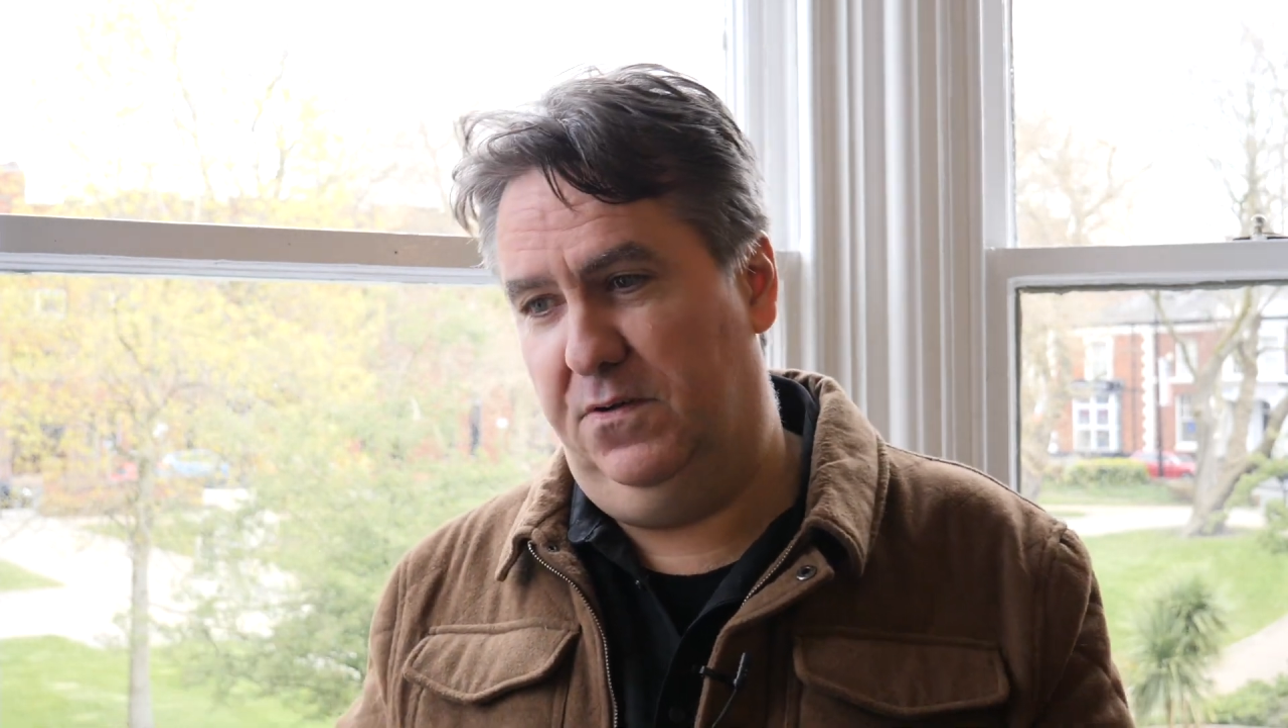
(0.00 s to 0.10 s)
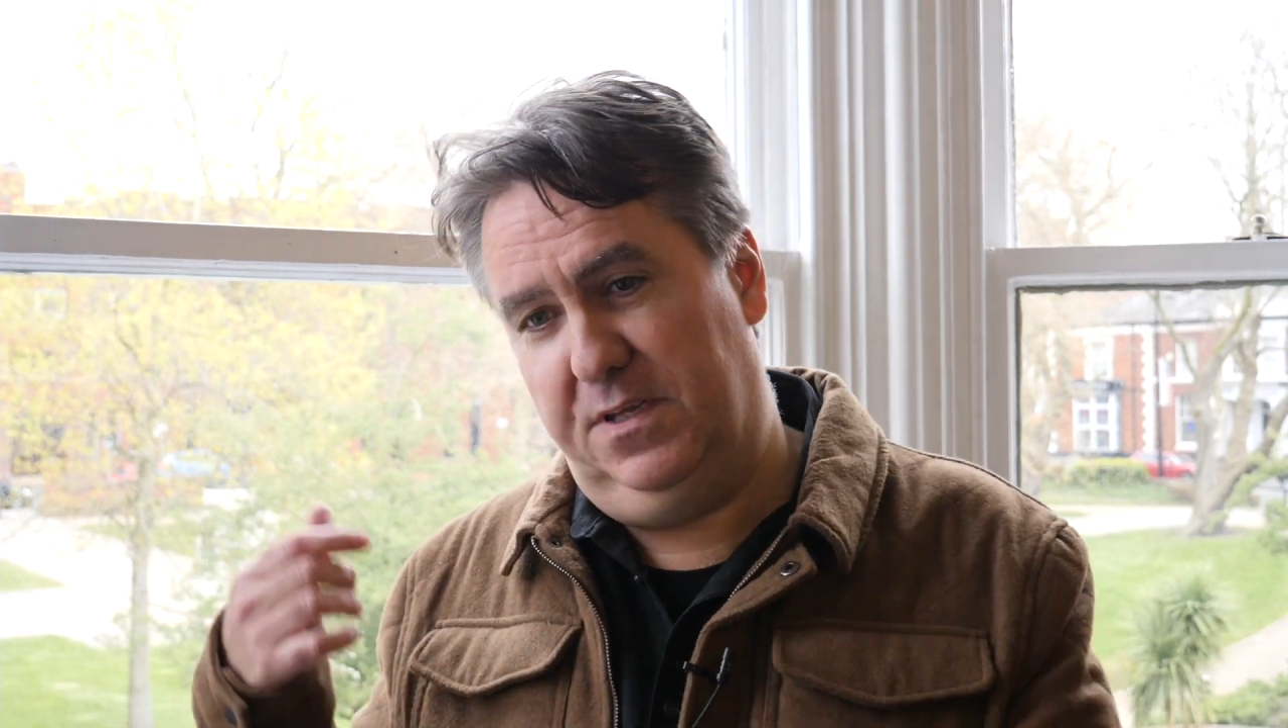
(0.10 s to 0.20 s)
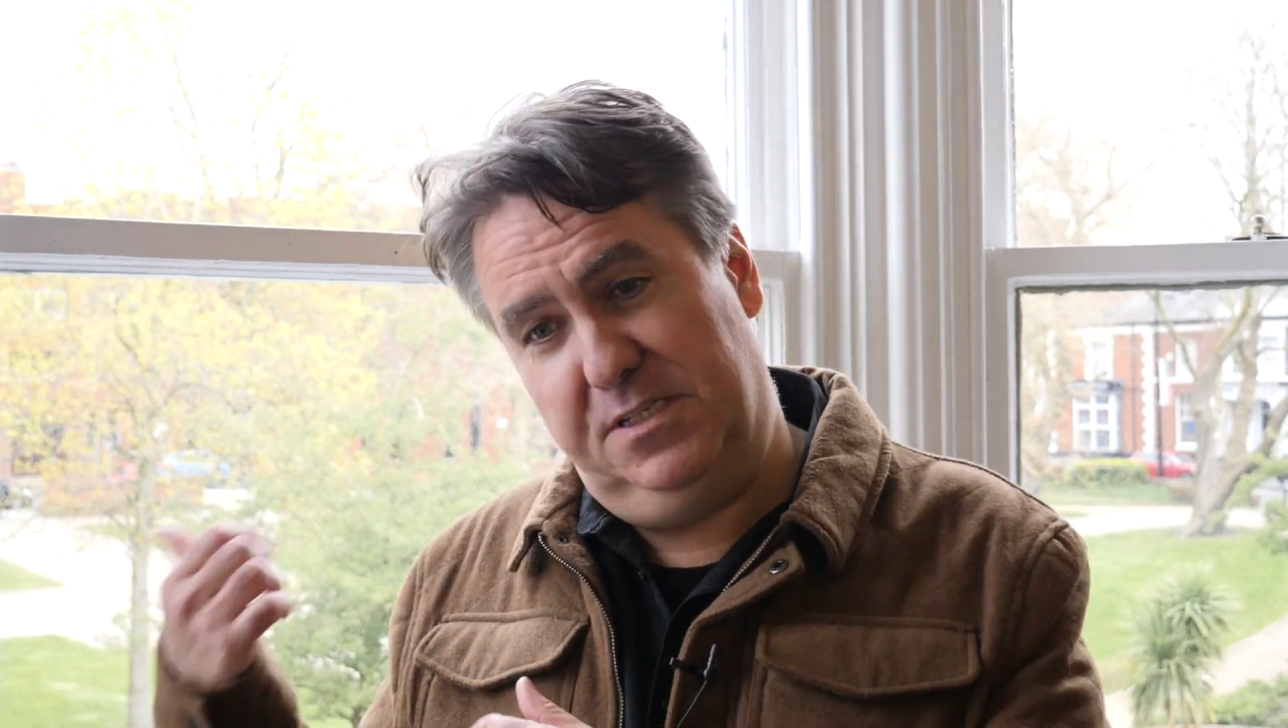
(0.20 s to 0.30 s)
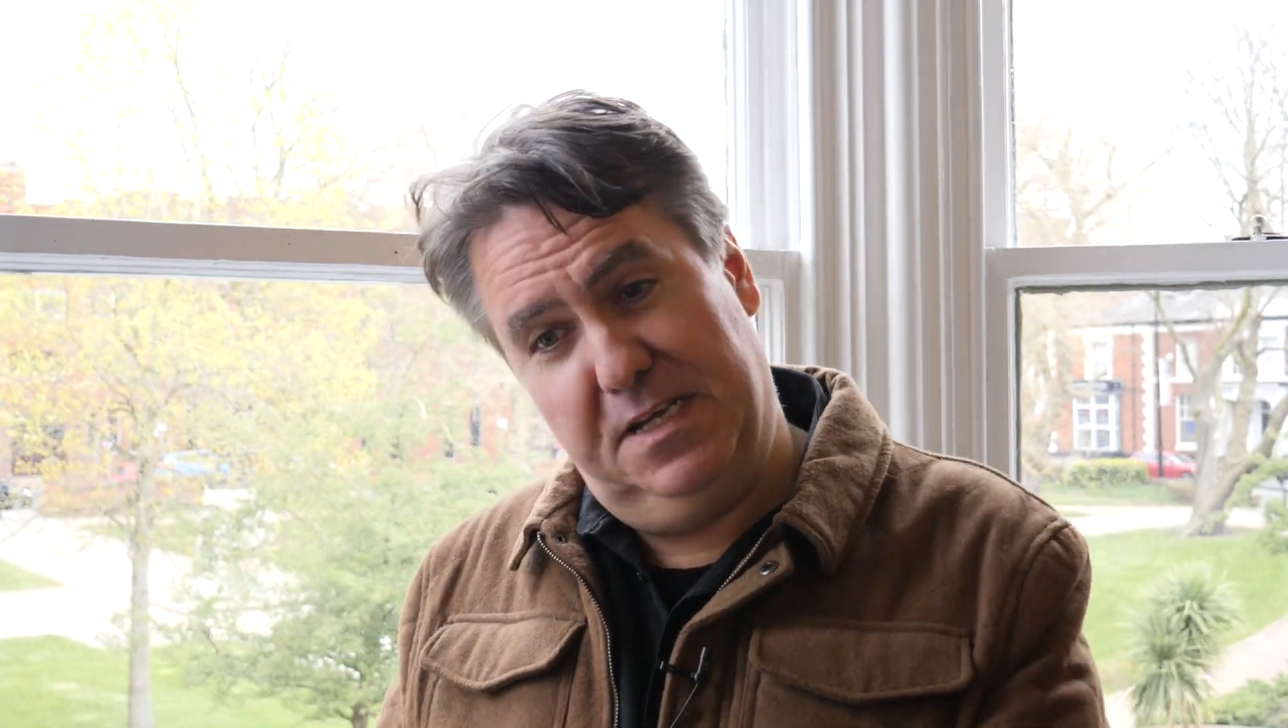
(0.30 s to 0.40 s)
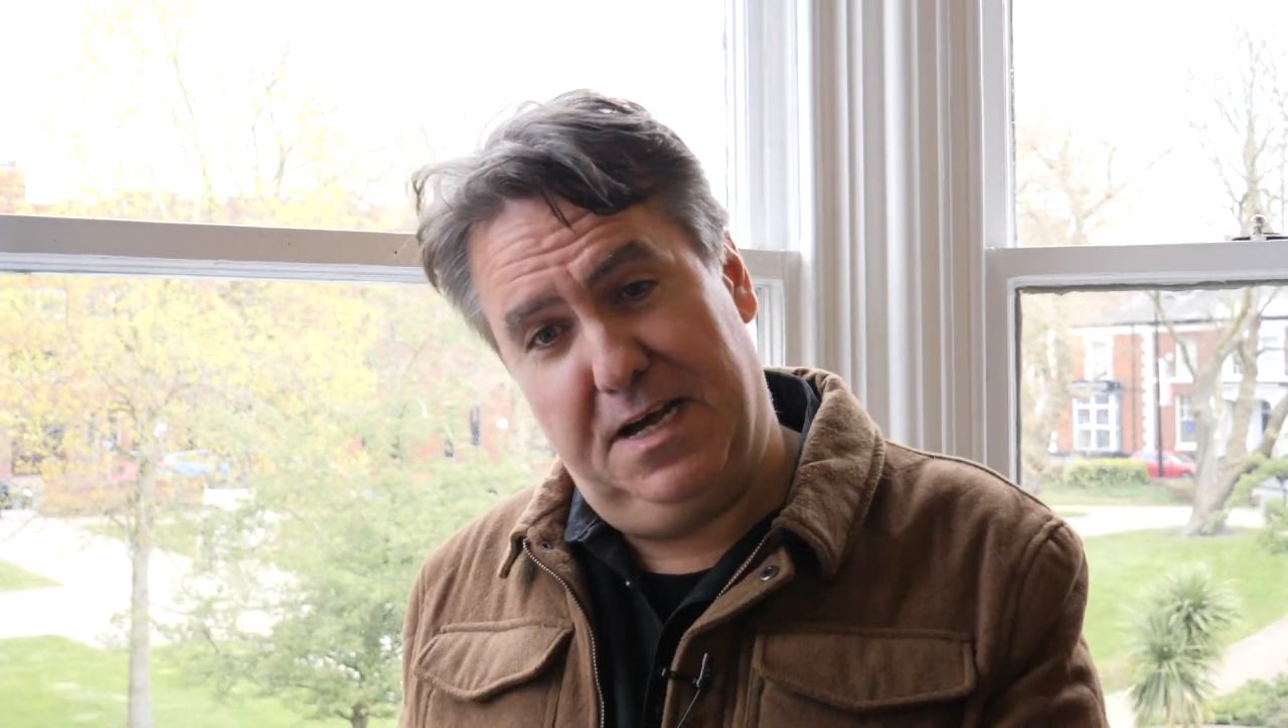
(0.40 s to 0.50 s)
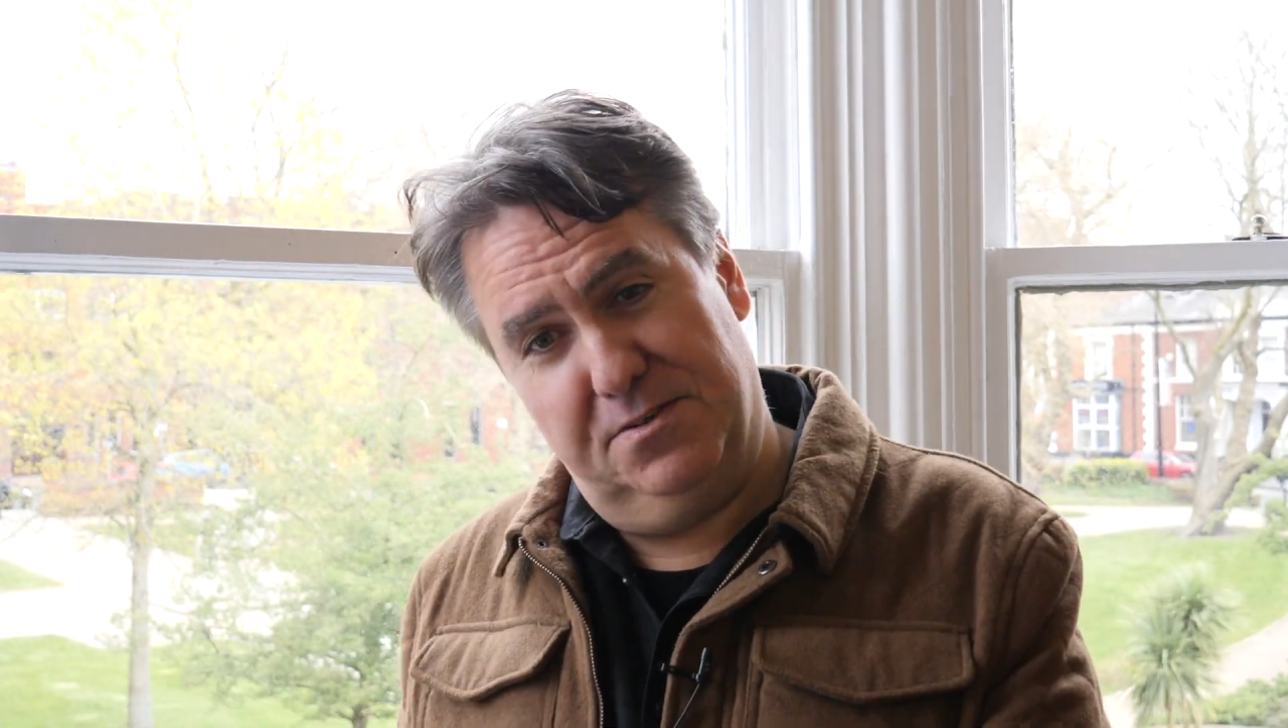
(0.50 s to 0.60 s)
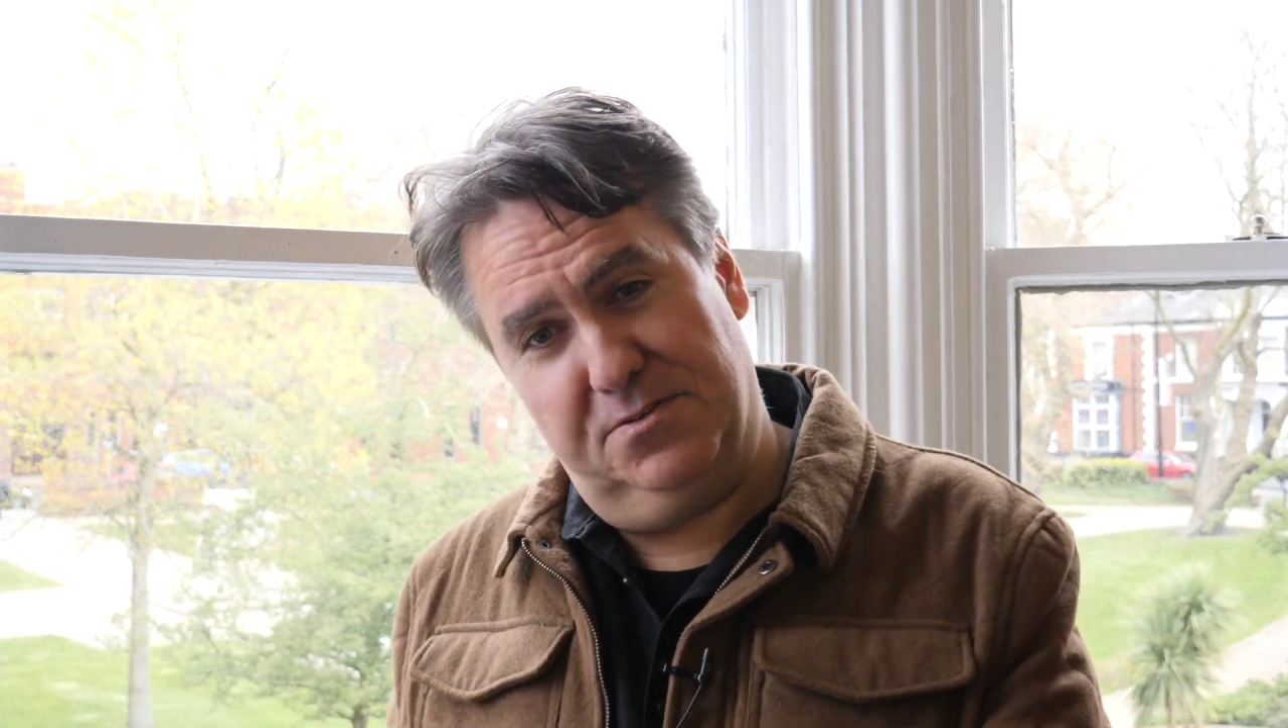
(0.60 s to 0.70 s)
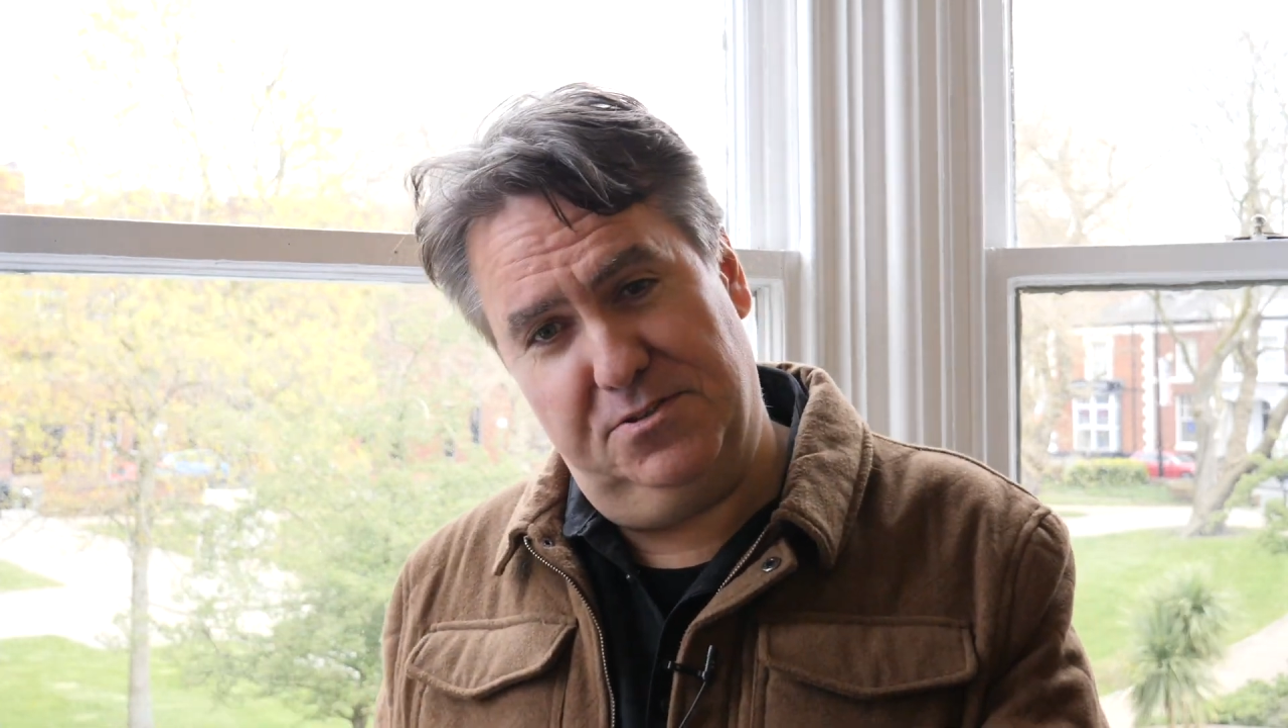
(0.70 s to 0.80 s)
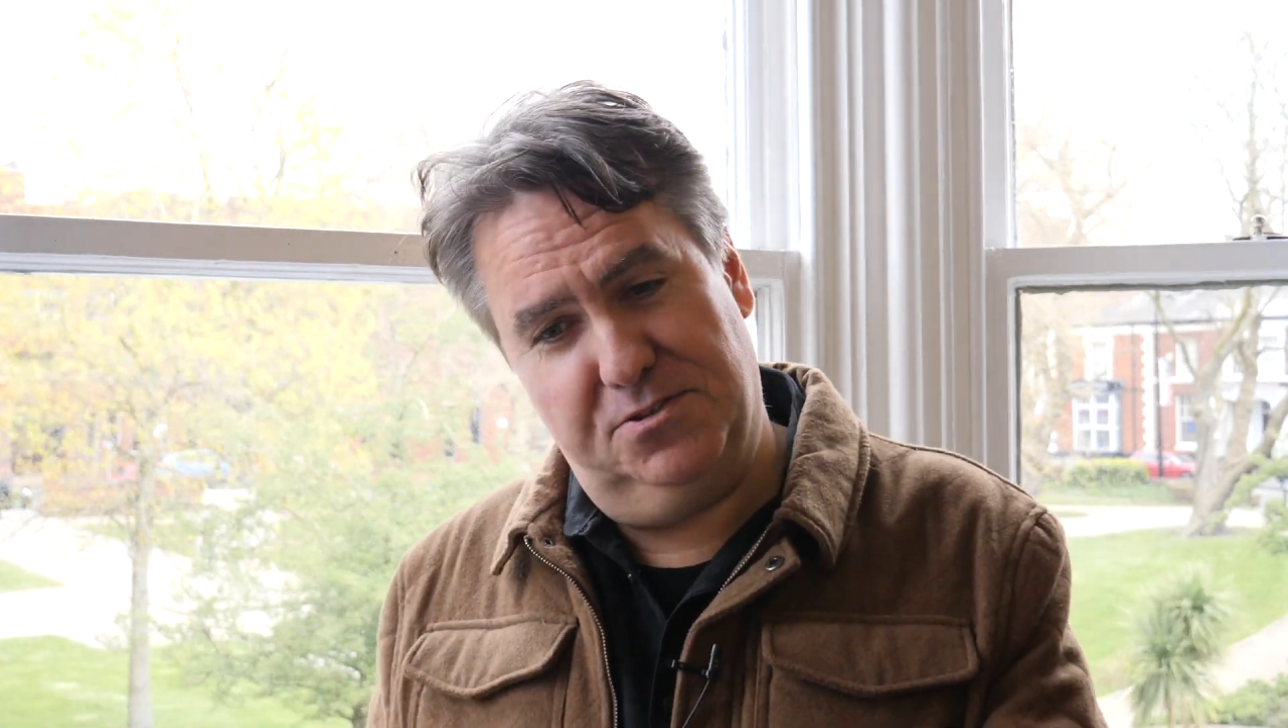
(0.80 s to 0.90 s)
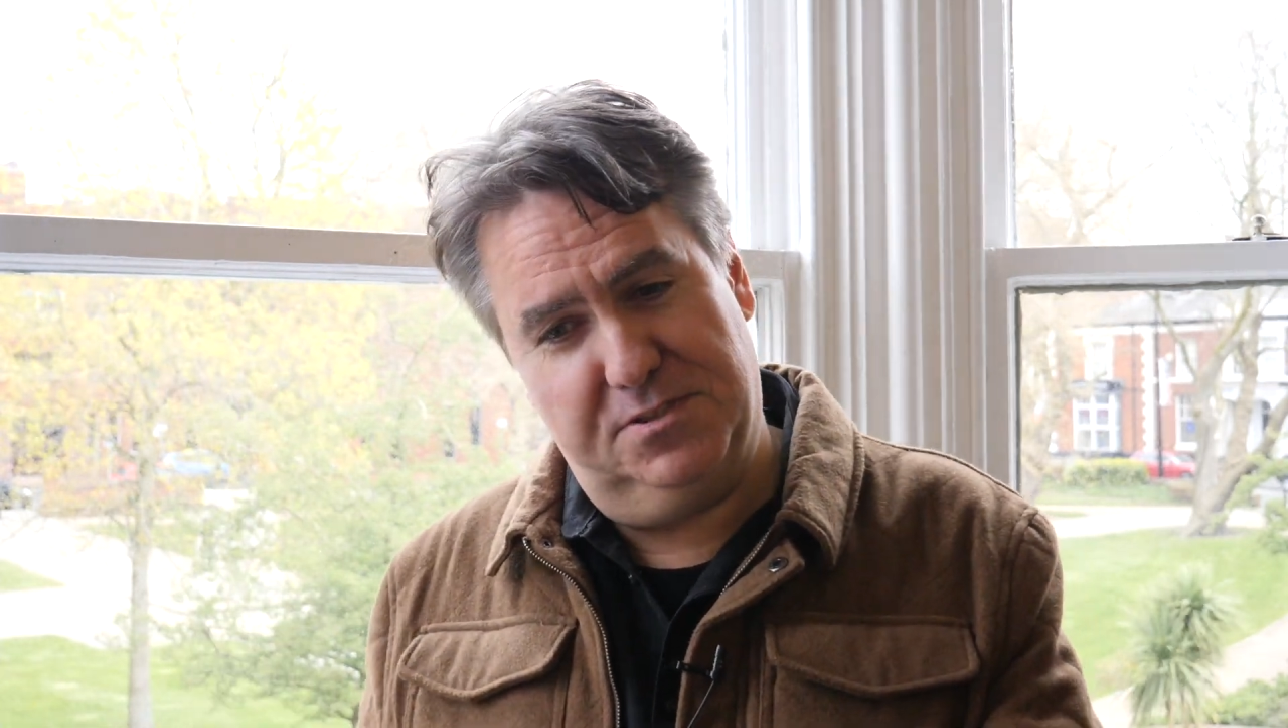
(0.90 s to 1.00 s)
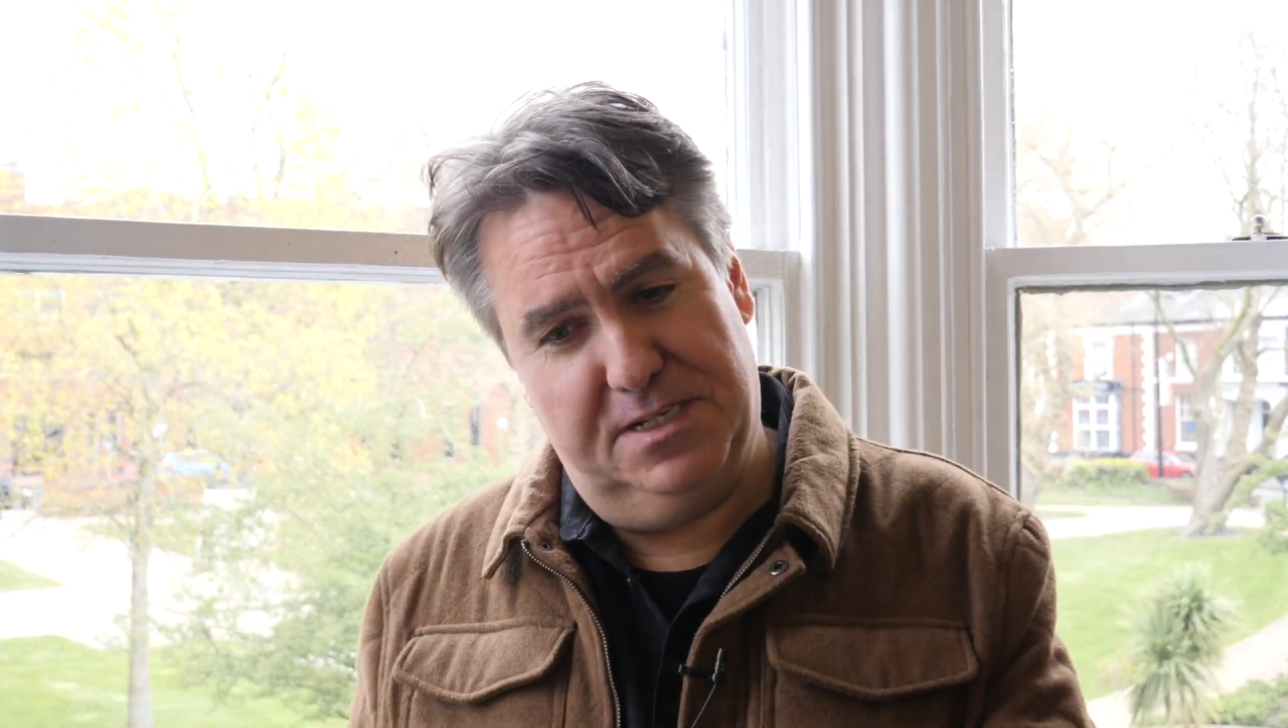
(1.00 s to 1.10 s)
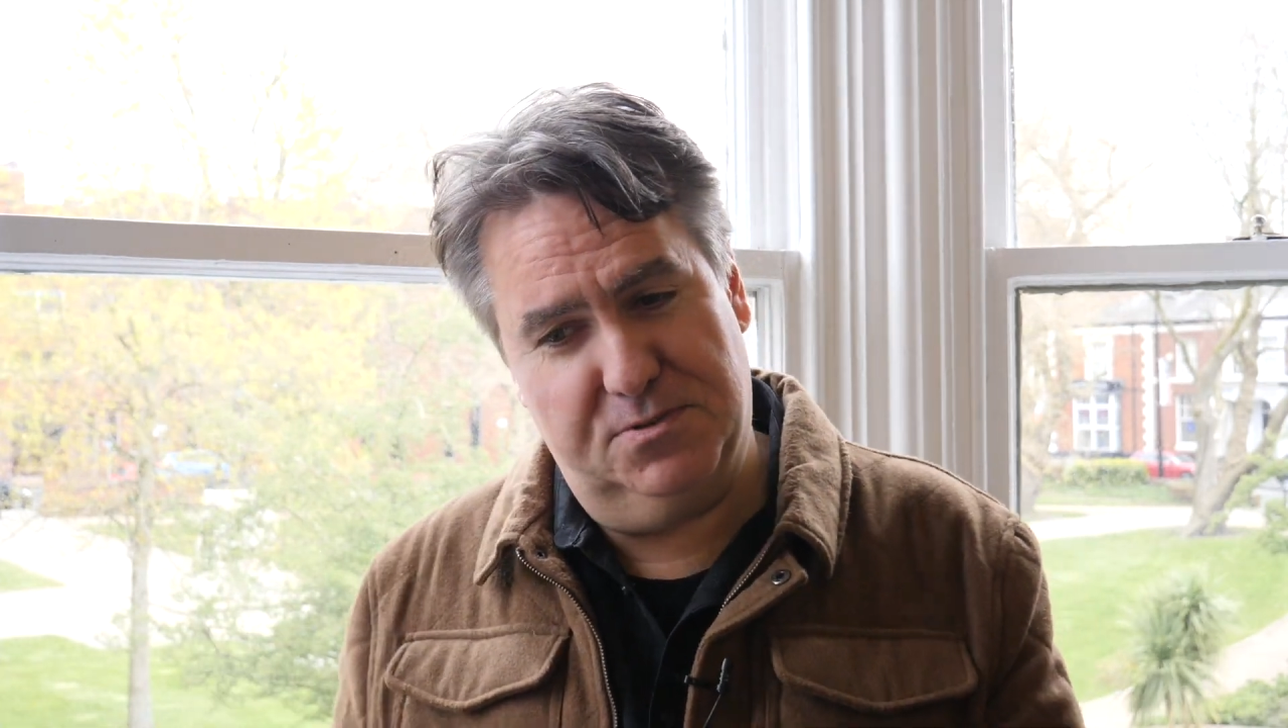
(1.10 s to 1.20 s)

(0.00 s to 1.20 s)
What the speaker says: on these gardens just